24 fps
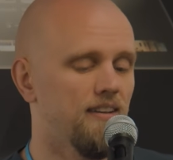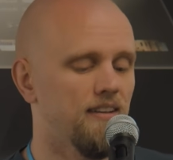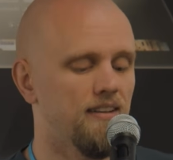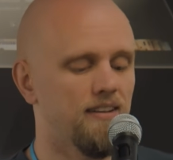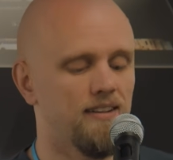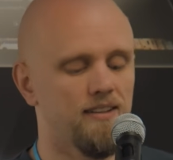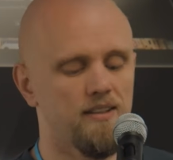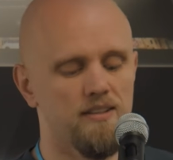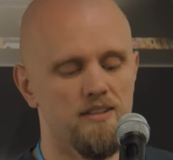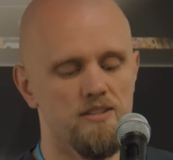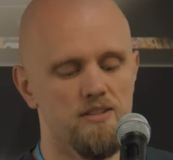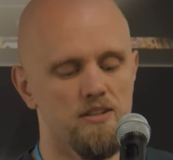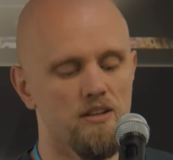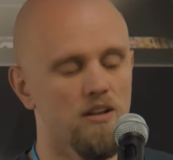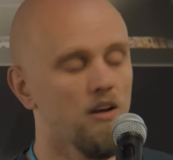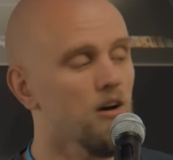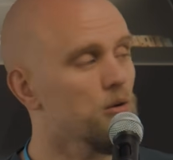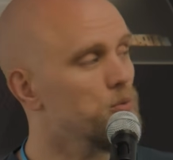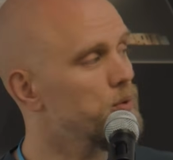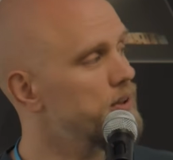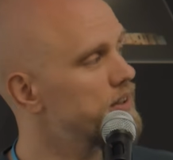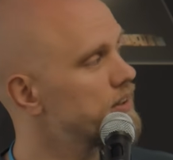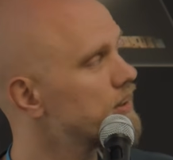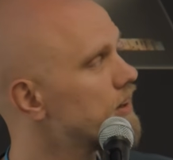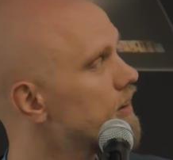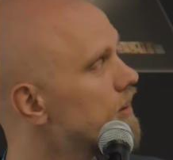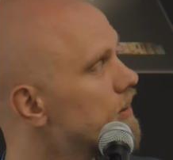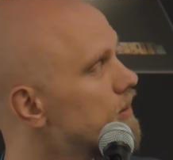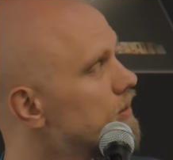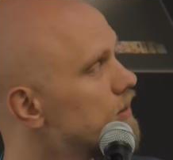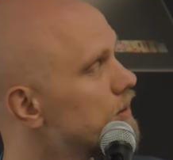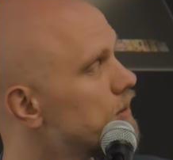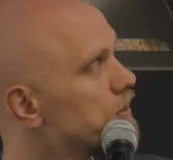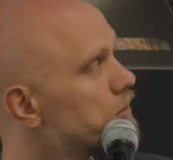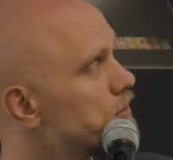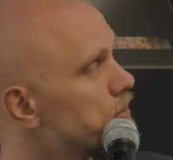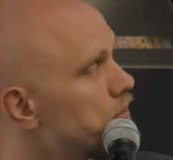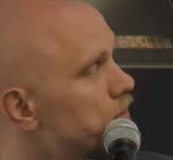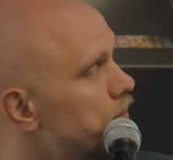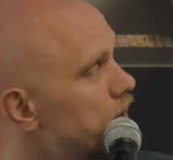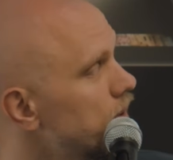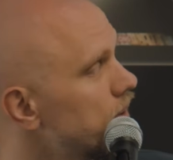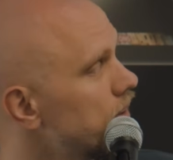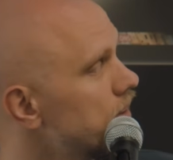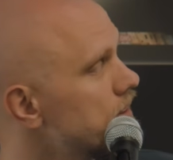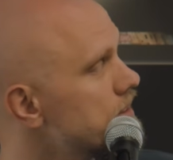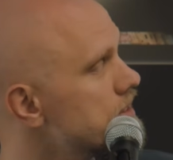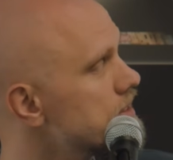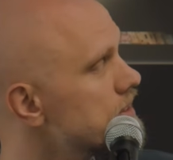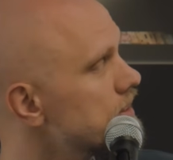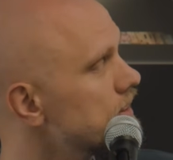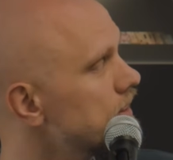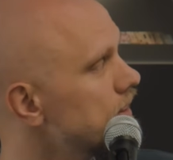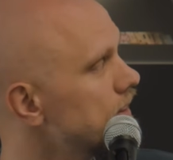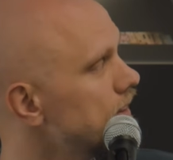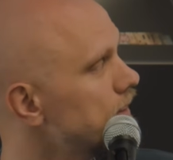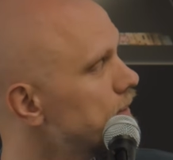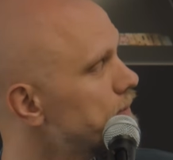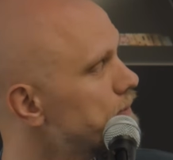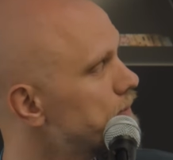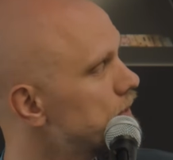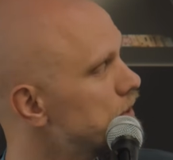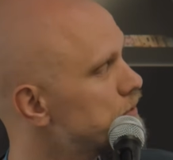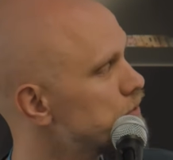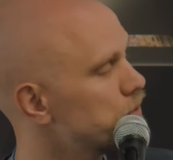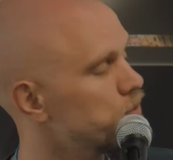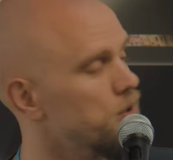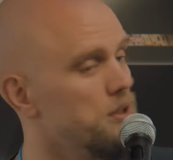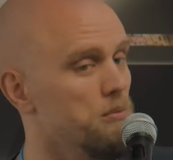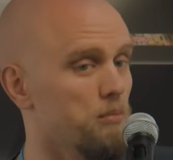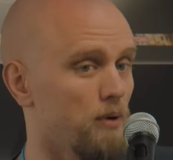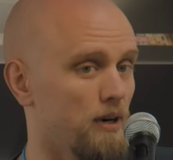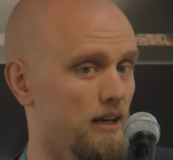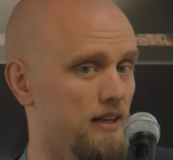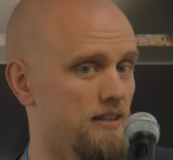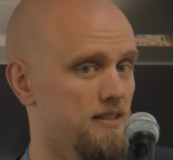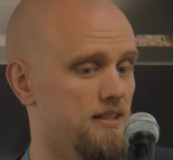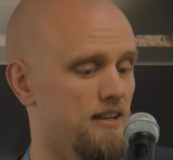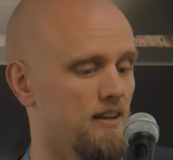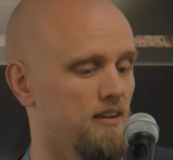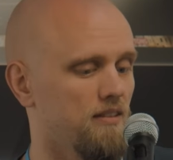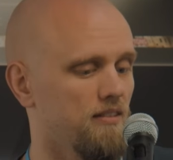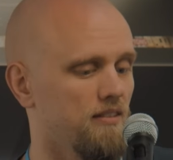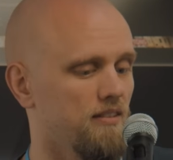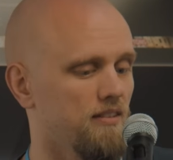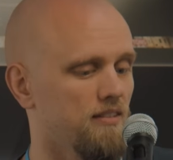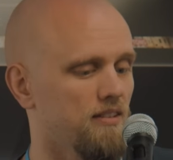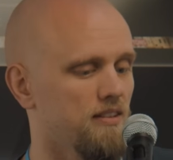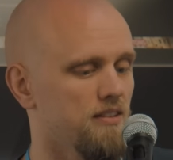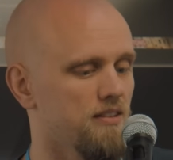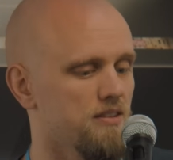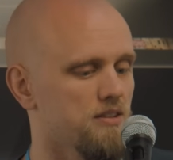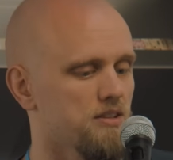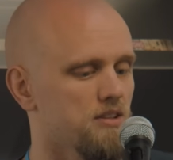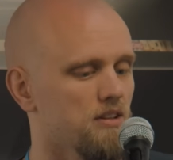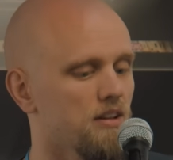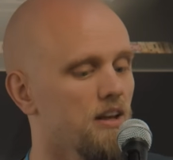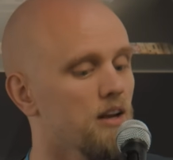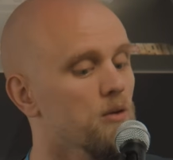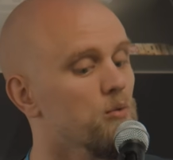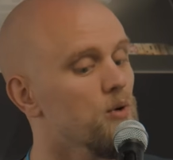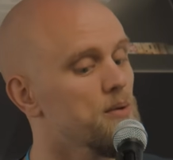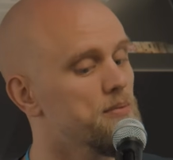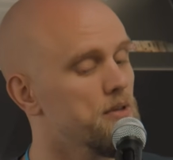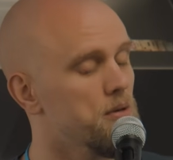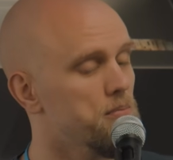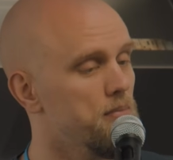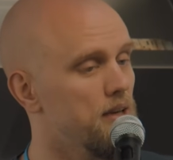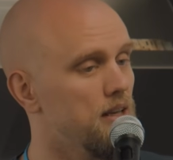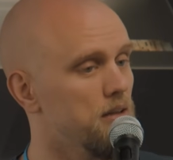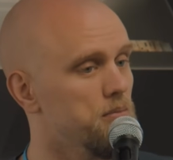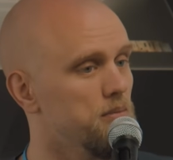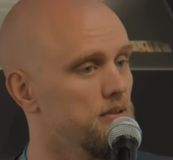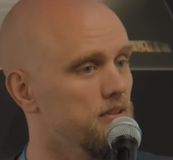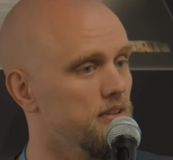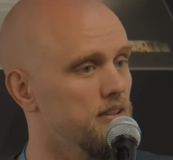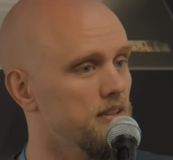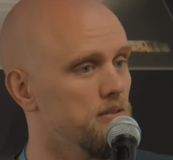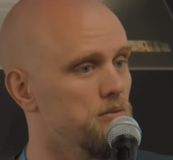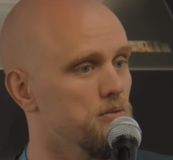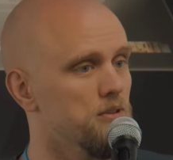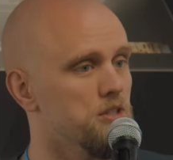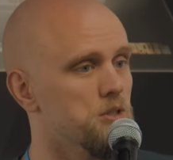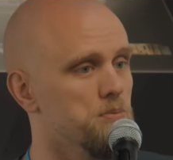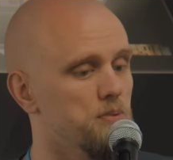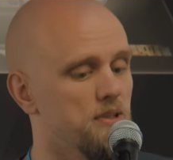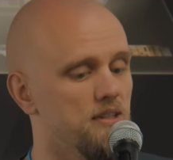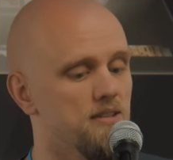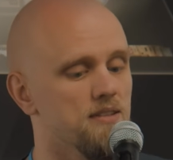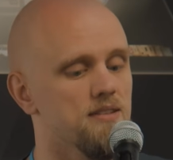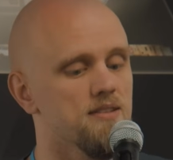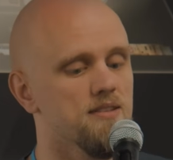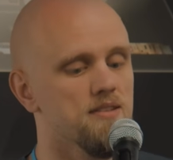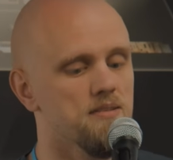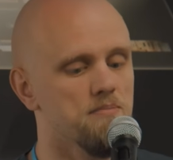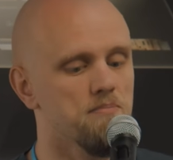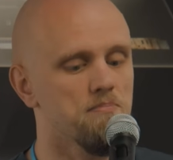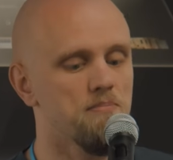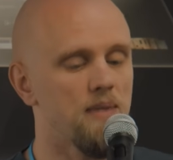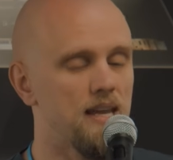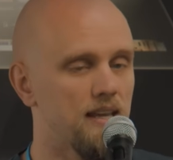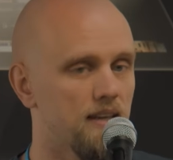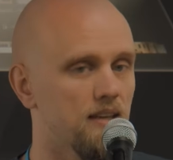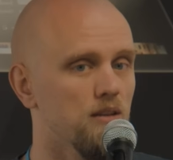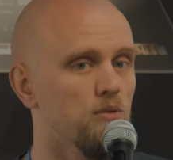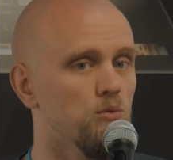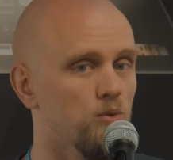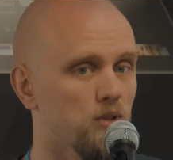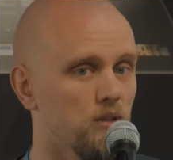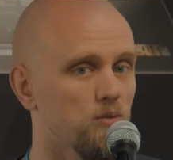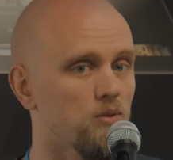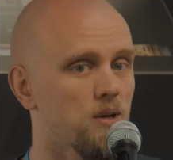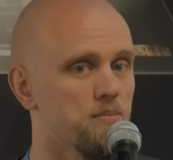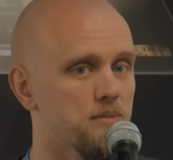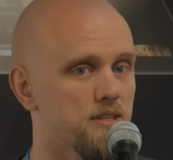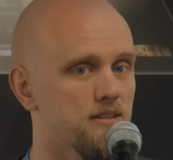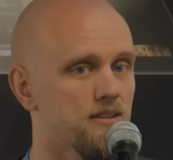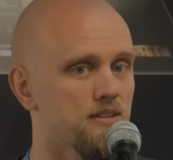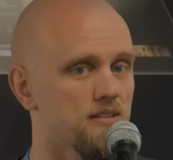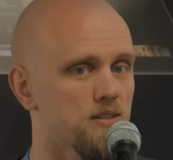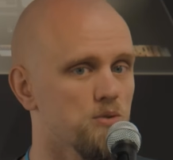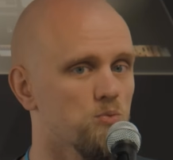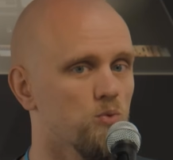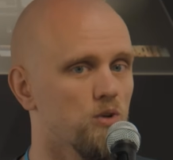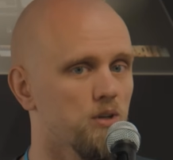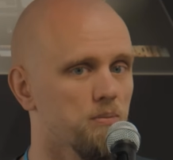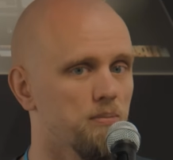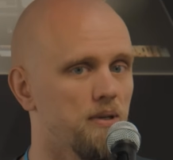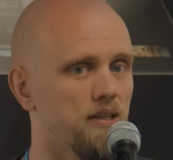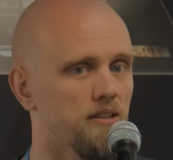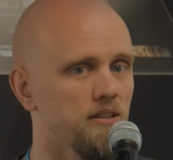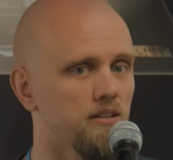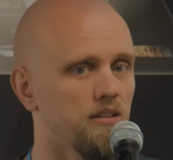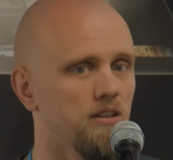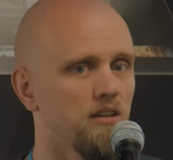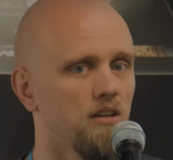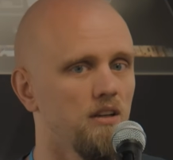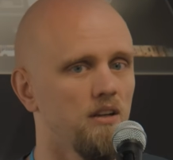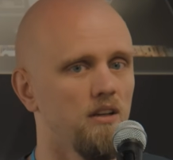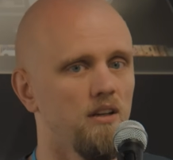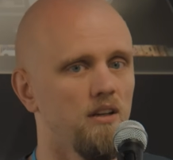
There's a long way to go, but if we want to break it down, there's a lot of web compatibility, which means making real websites work better.